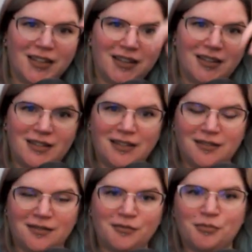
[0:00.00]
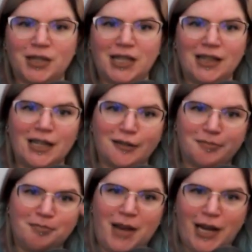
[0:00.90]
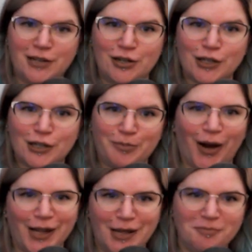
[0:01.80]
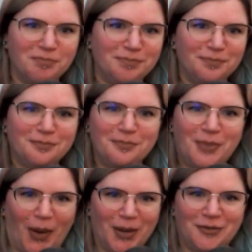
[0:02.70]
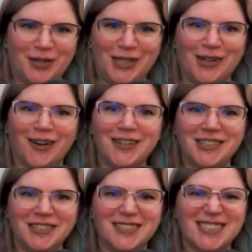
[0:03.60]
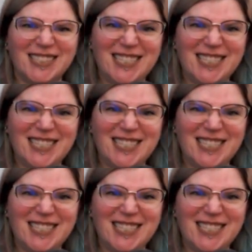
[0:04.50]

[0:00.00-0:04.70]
the really like mangy spotty part of the yarn, and you're just like